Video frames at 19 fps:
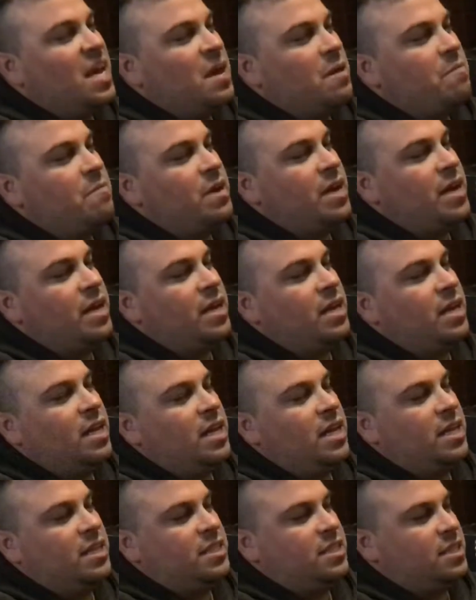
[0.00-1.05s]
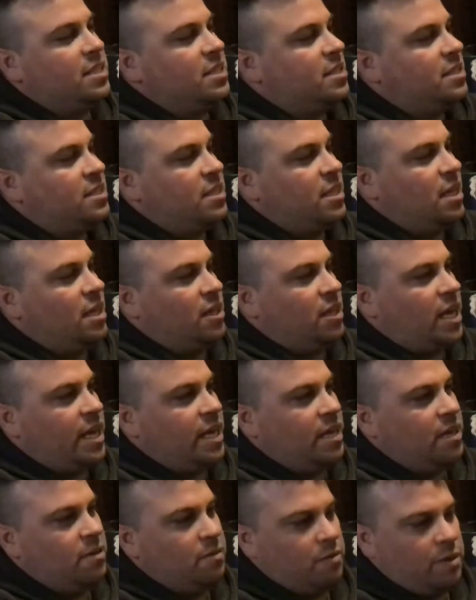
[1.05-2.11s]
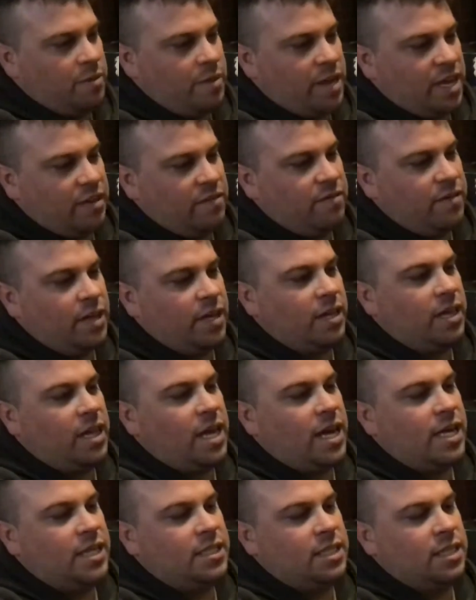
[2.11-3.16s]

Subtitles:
But it's just a light with a magnifying glass,